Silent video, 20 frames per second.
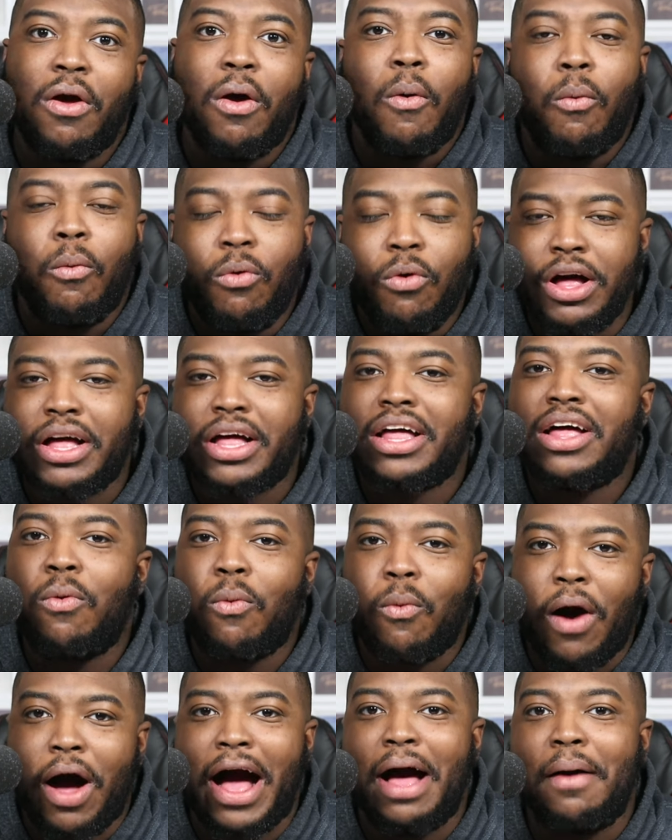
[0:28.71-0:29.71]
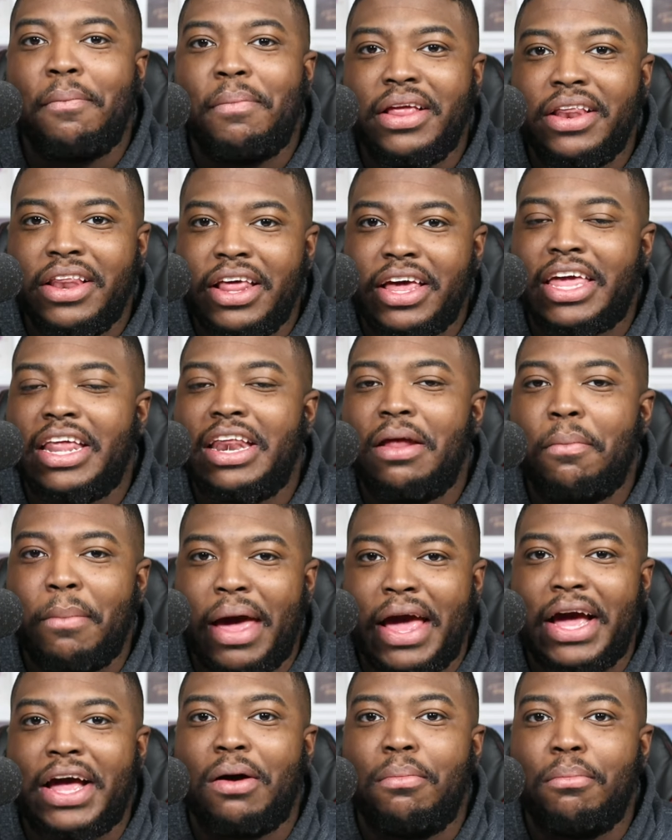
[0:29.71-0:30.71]
Would Kawhi be looking to
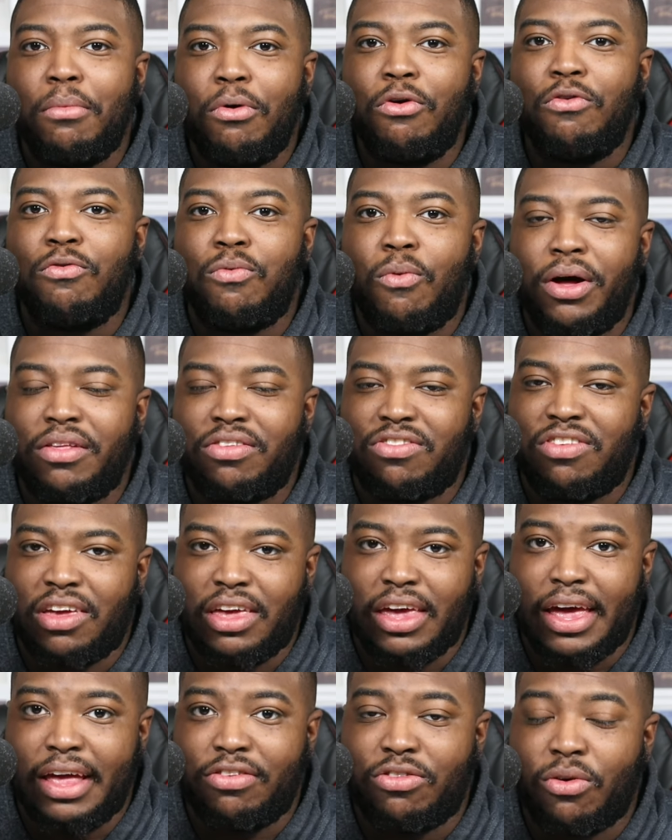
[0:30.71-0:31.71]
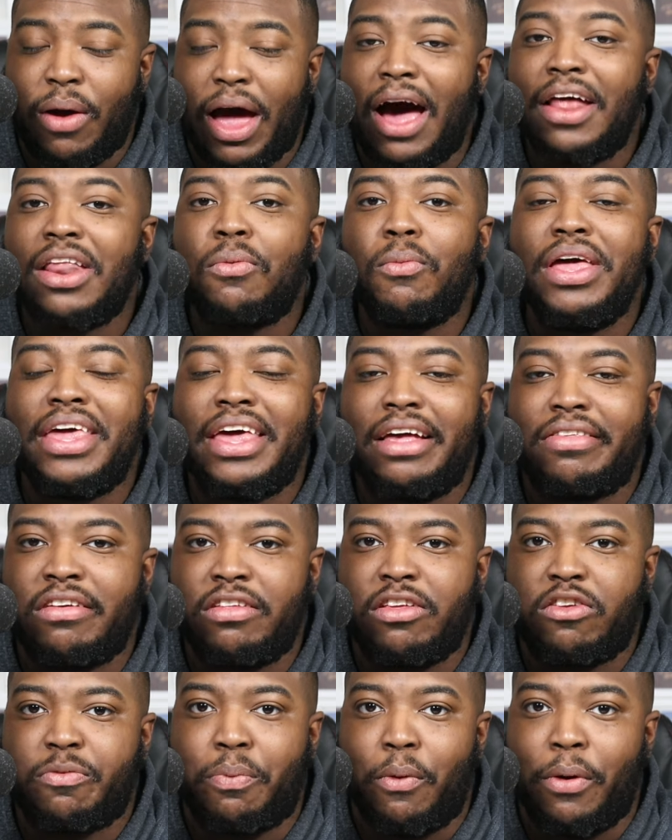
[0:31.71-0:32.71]
make a move once again? So how did we get to
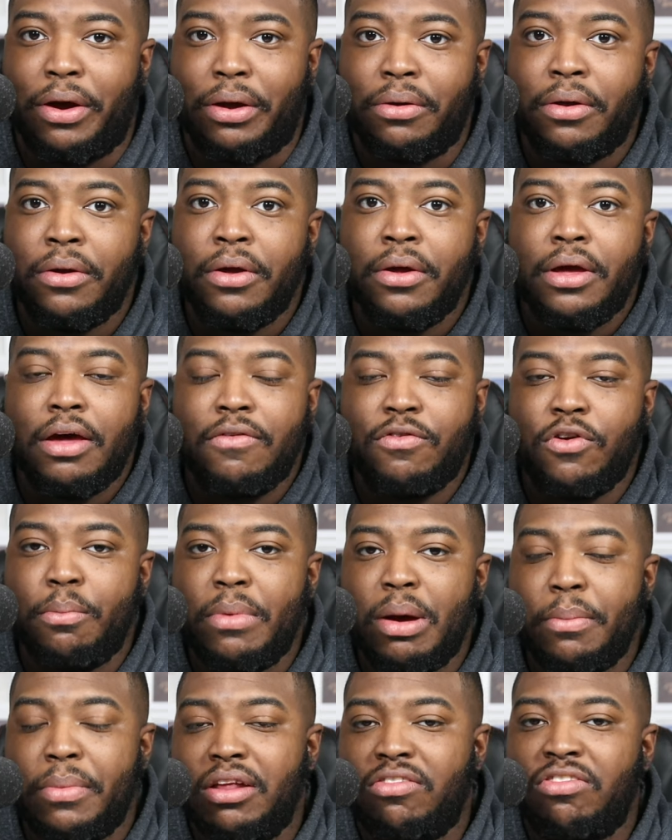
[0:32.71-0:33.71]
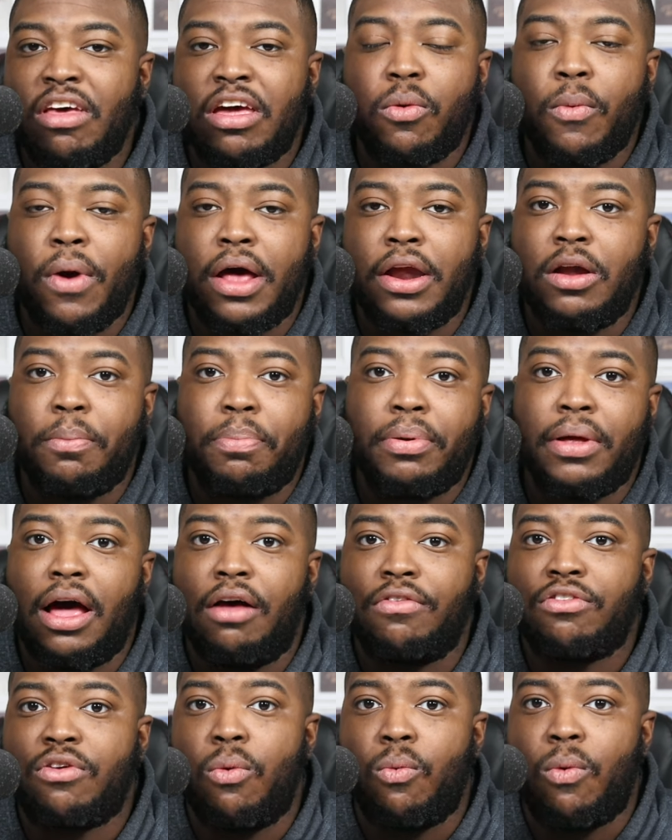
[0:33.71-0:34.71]
this point? If you remember, in the second round of the
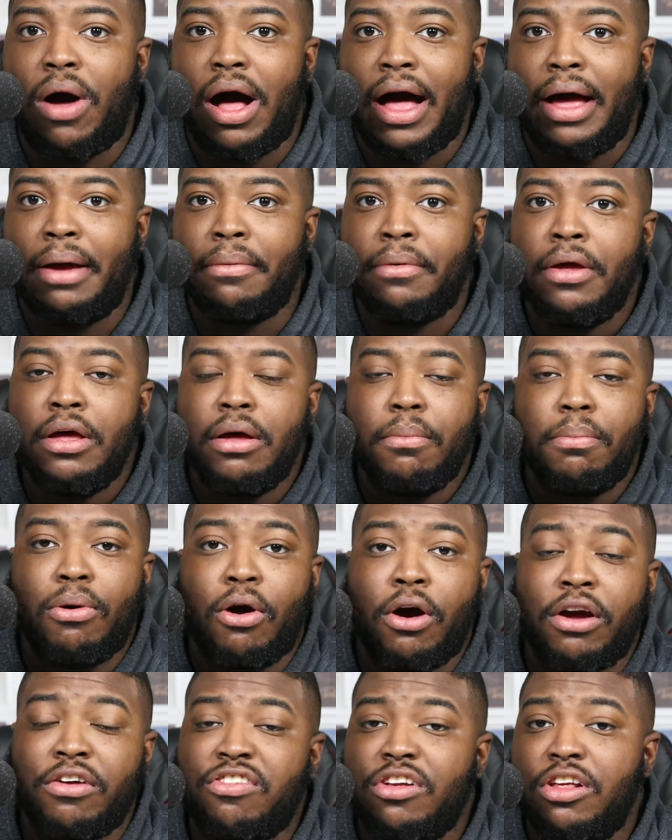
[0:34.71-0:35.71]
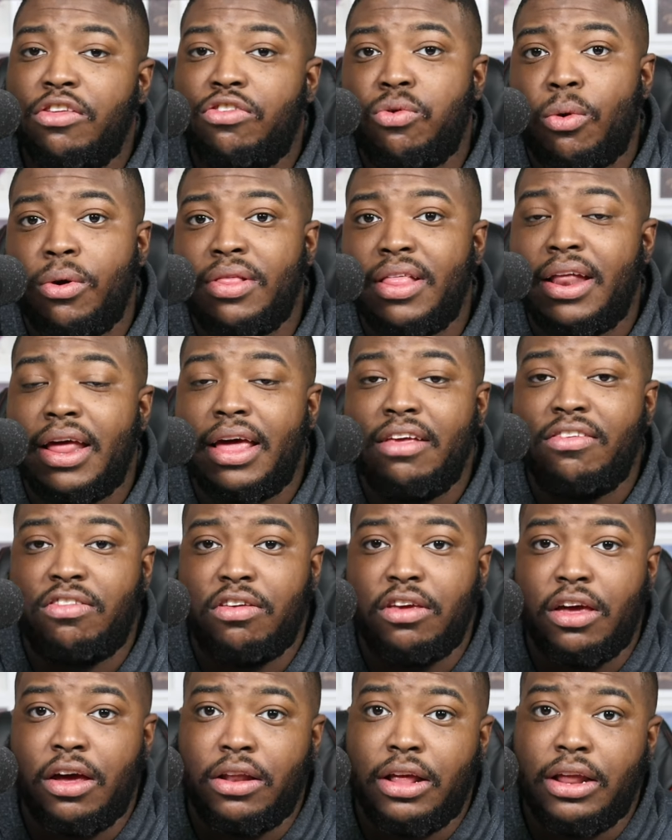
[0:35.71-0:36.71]
playoffs, Kawhi partially tore that
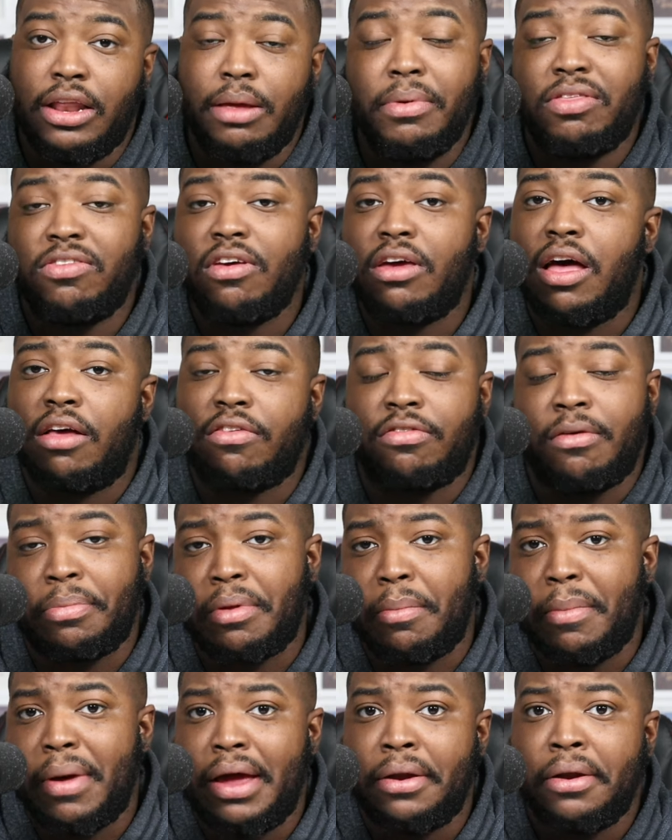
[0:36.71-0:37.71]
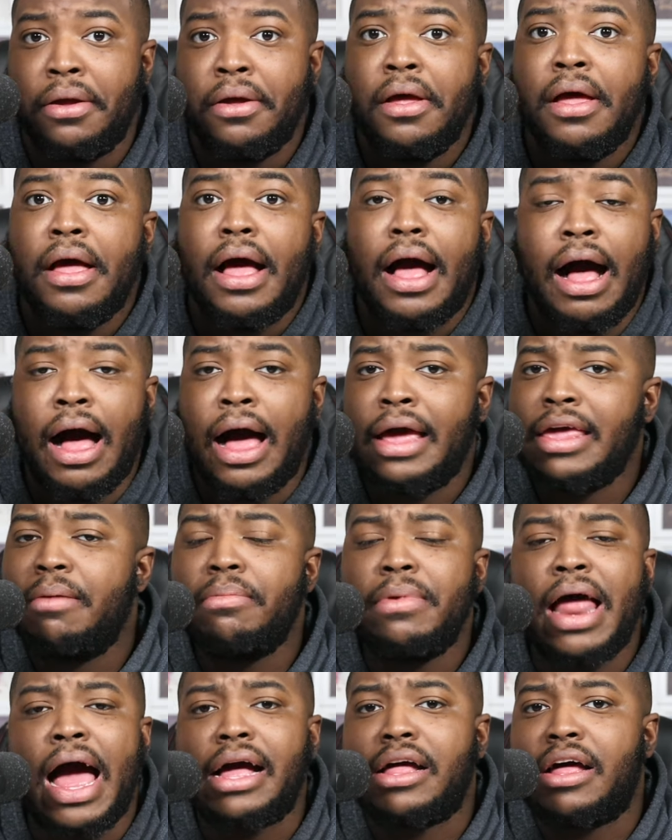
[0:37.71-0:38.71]
ACL. And let me tell y'all something, man. I am
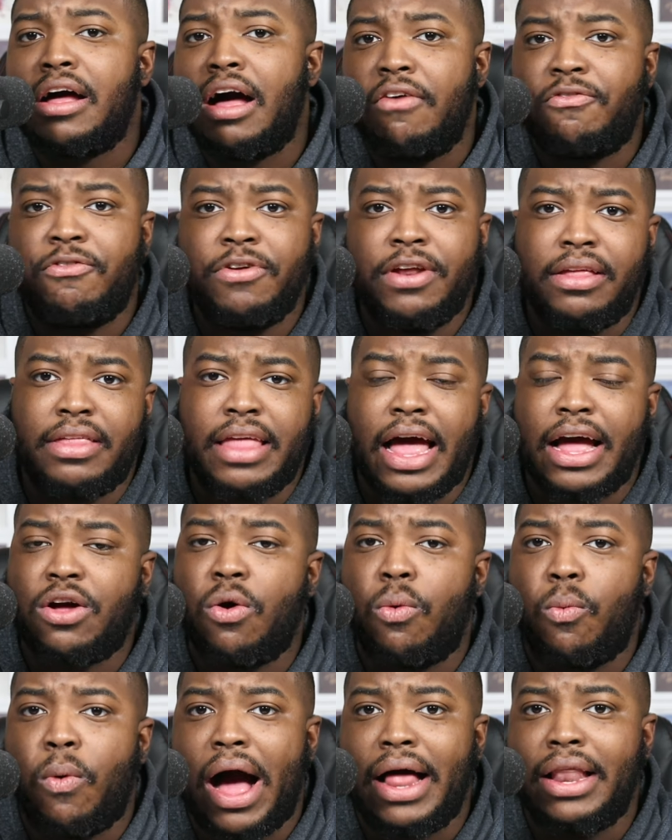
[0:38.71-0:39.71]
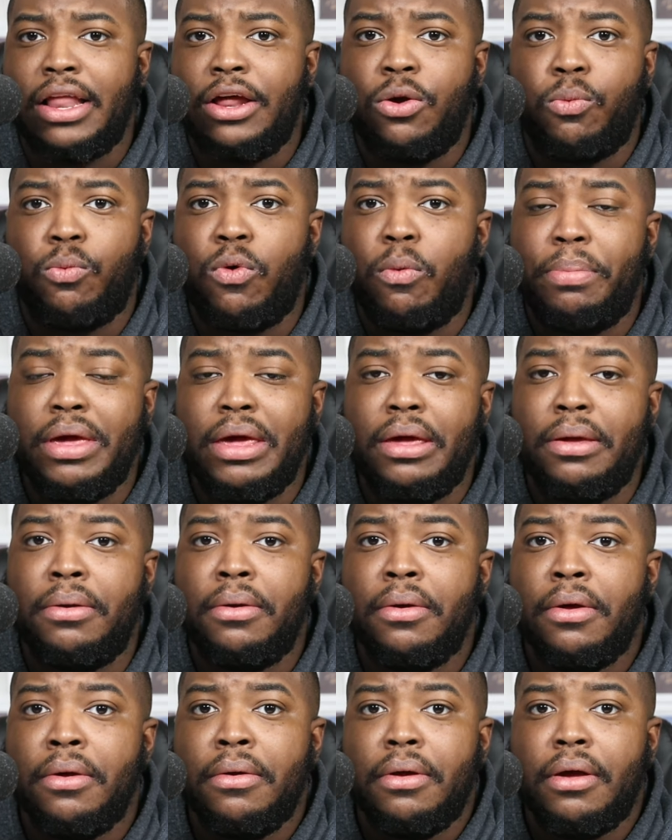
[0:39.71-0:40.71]
not confident that Kawhi Leonard will be
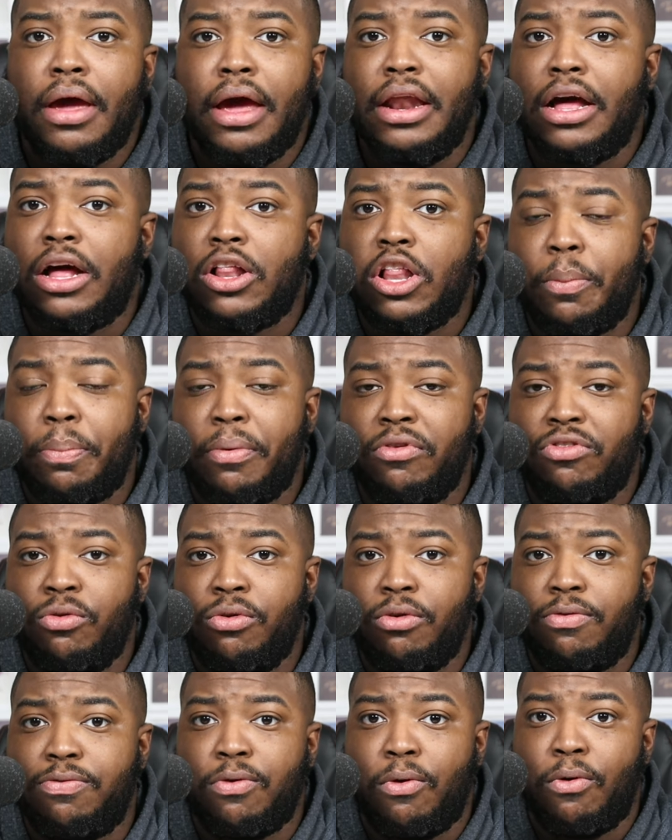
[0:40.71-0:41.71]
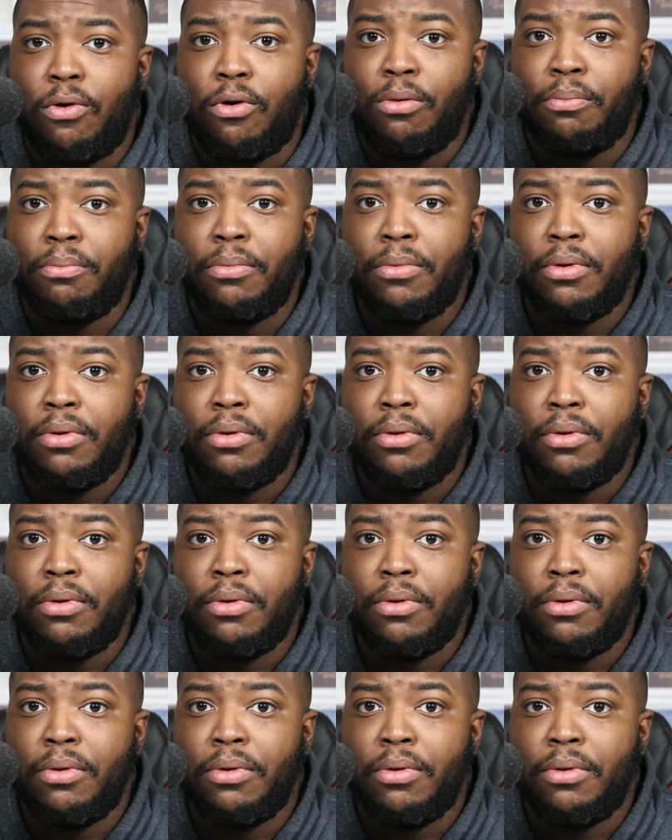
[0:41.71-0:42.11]
in a Clippers uniform,